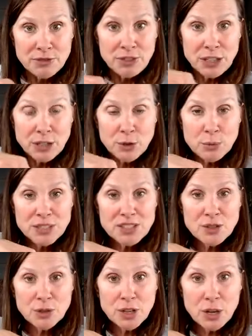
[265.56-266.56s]
feel
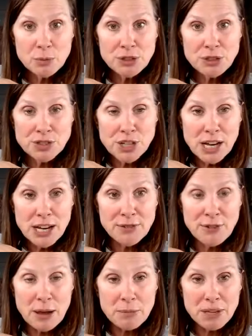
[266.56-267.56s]
what's going on with your
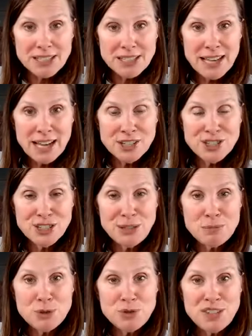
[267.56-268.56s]
diaphragm. It's actually
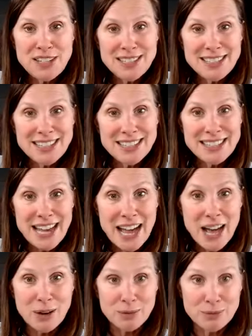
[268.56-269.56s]
moving
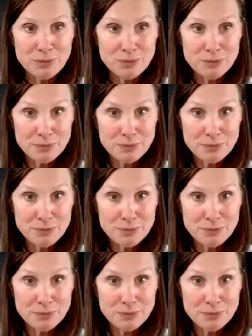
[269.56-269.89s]
down.